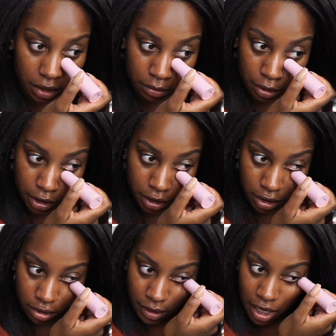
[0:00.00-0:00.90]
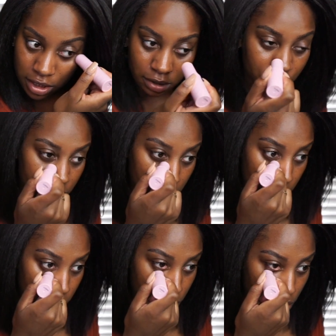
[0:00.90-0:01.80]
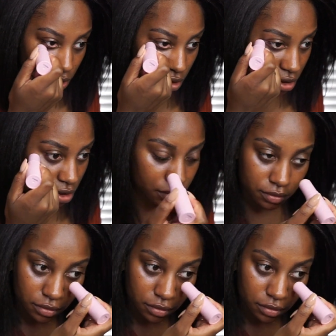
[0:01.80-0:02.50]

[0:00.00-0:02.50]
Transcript: But here under my eyes, I'm using Tula.